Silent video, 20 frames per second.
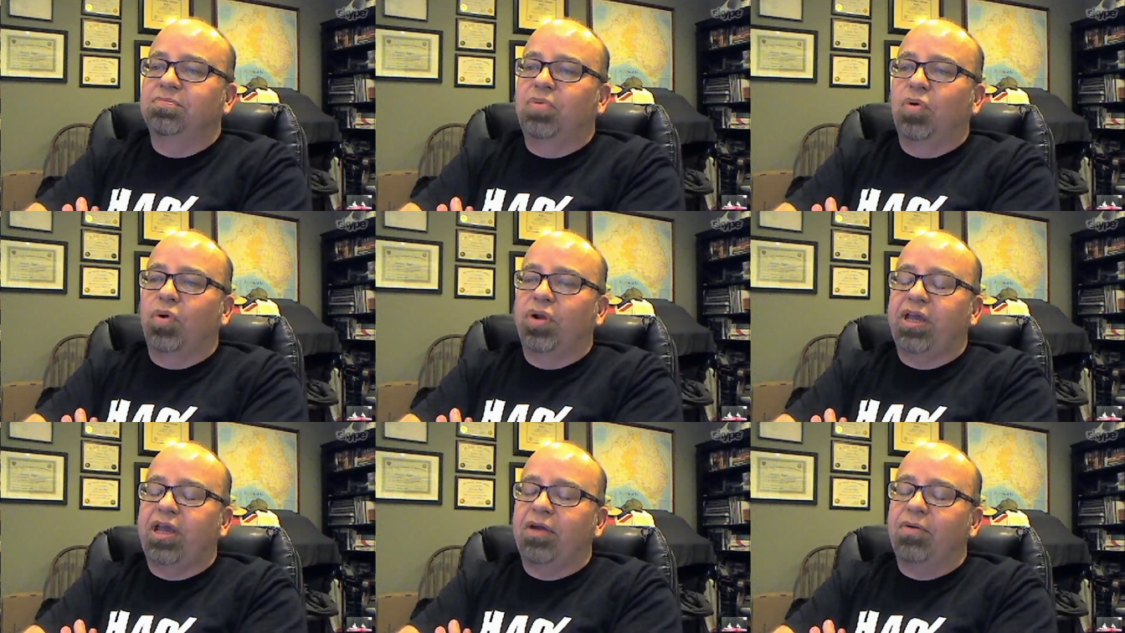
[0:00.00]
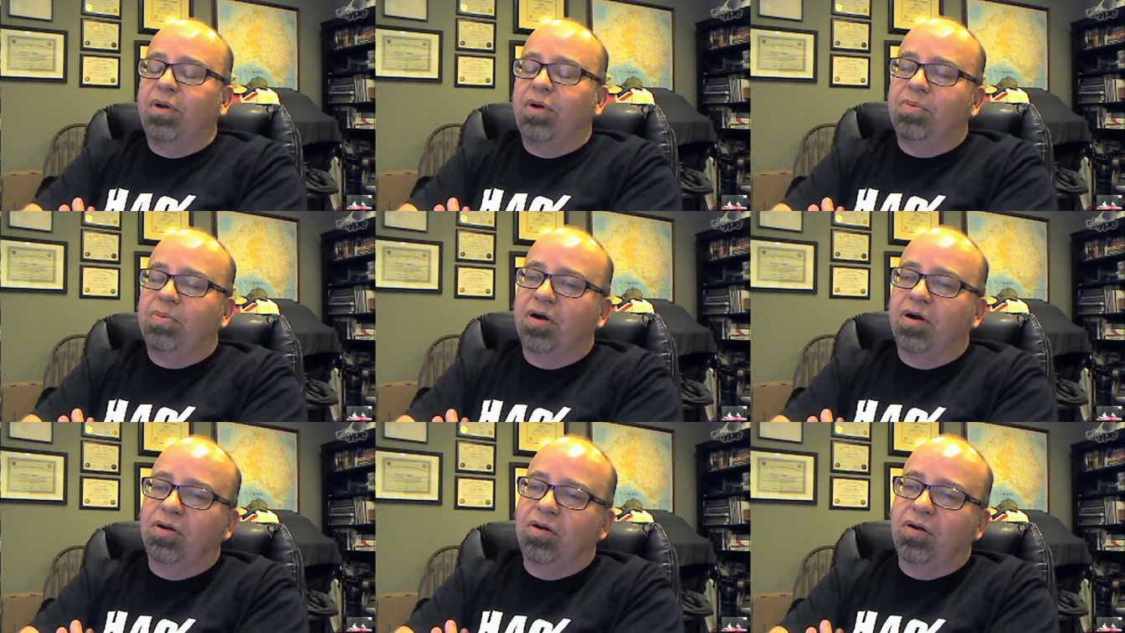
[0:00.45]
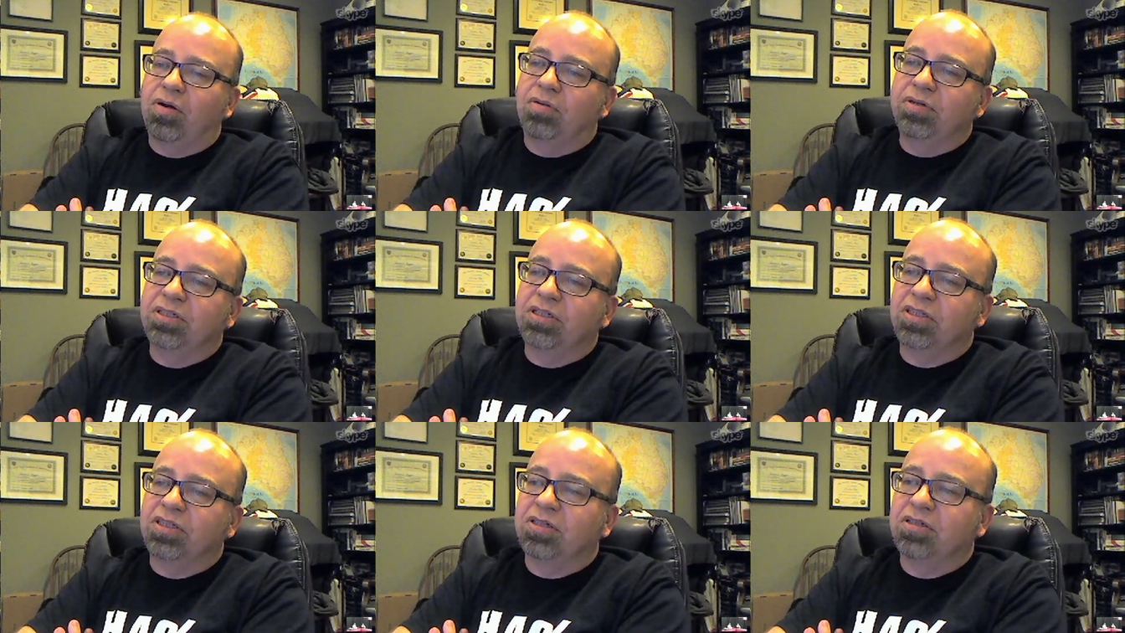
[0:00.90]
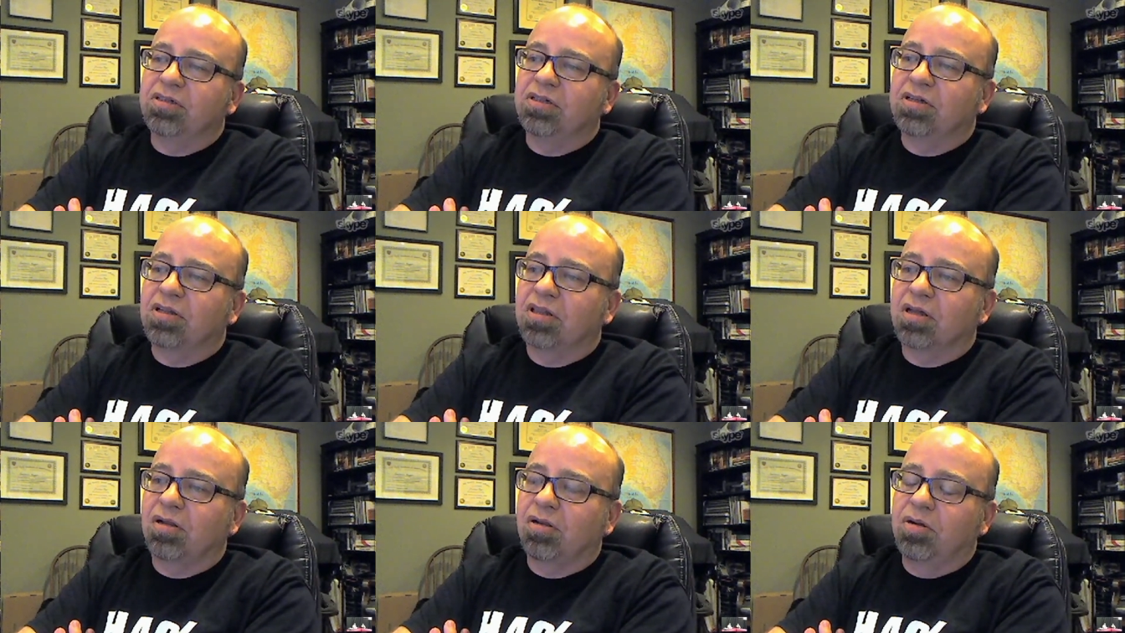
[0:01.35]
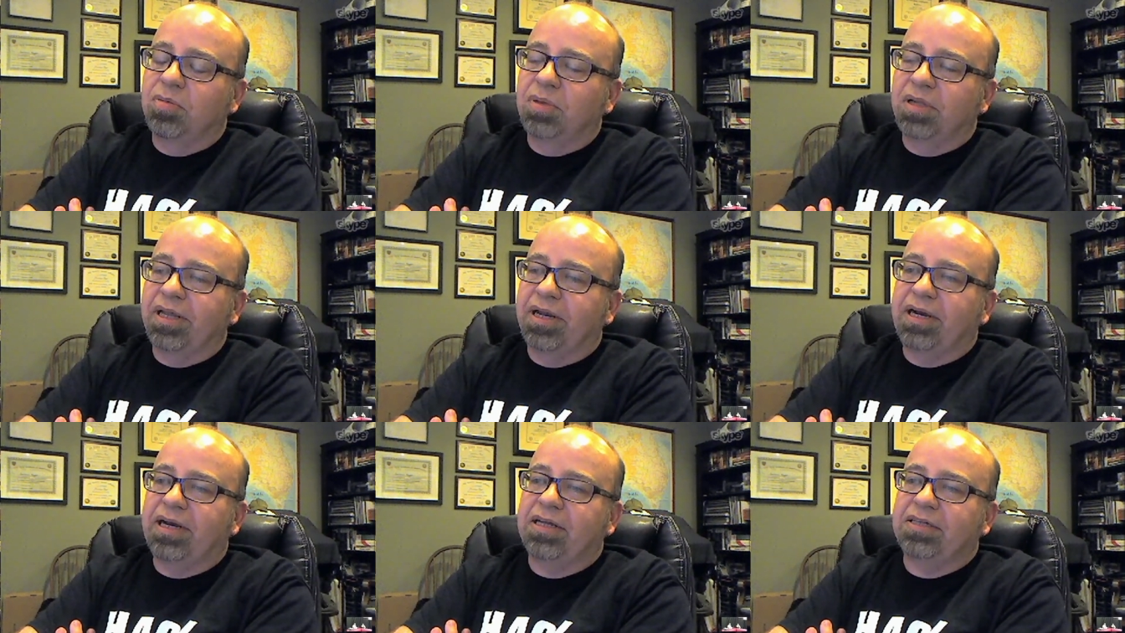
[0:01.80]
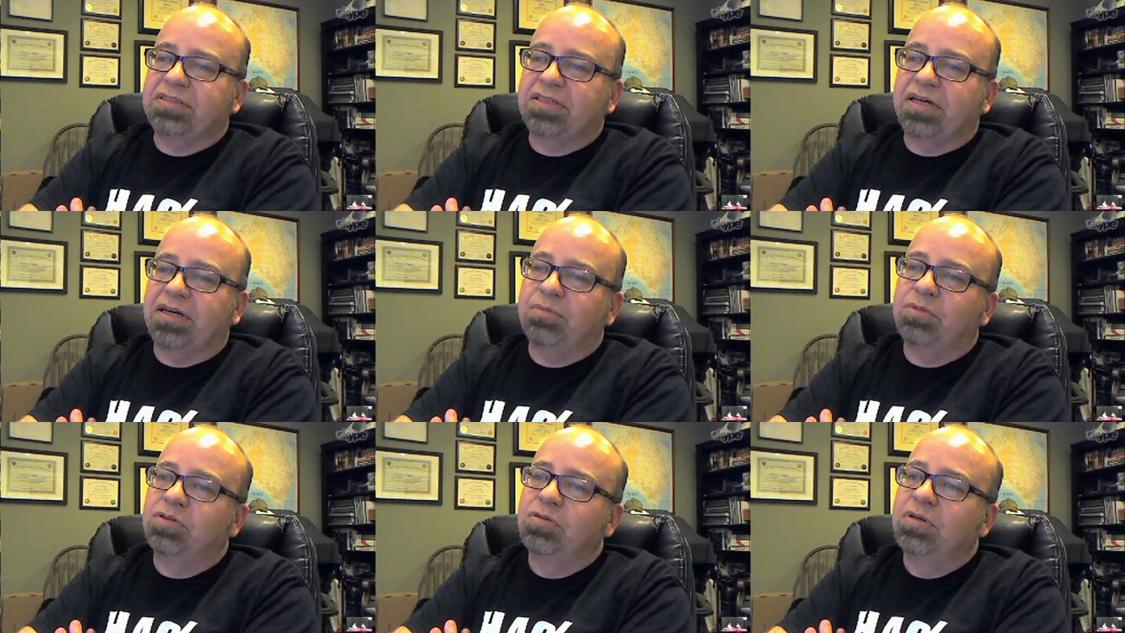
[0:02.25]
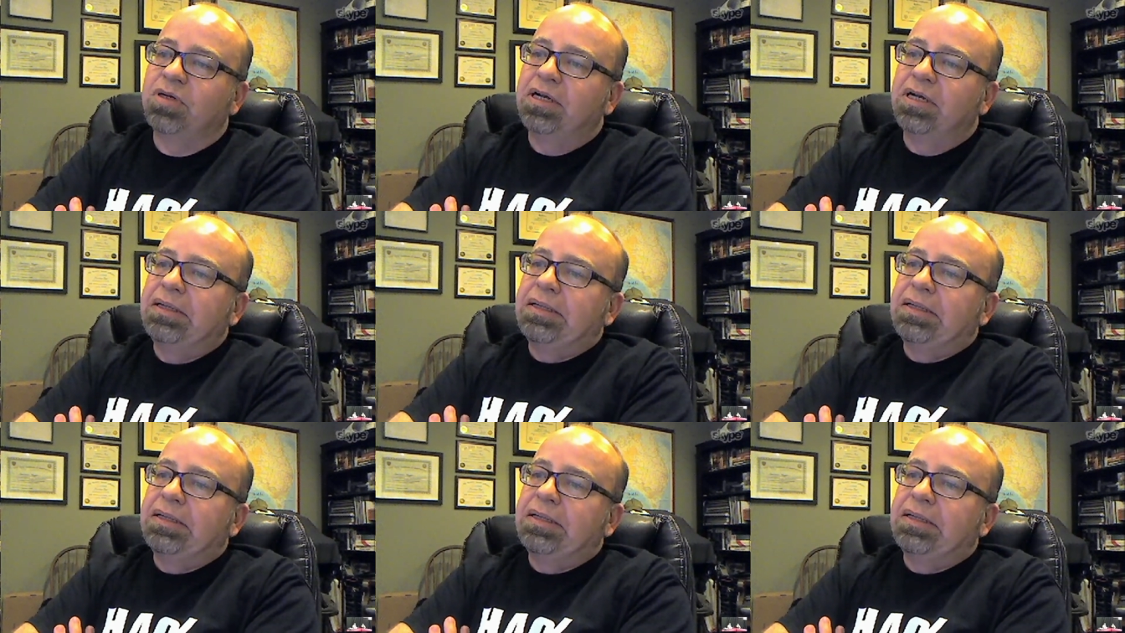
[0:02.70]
border gateway protocol into the into the global internet table,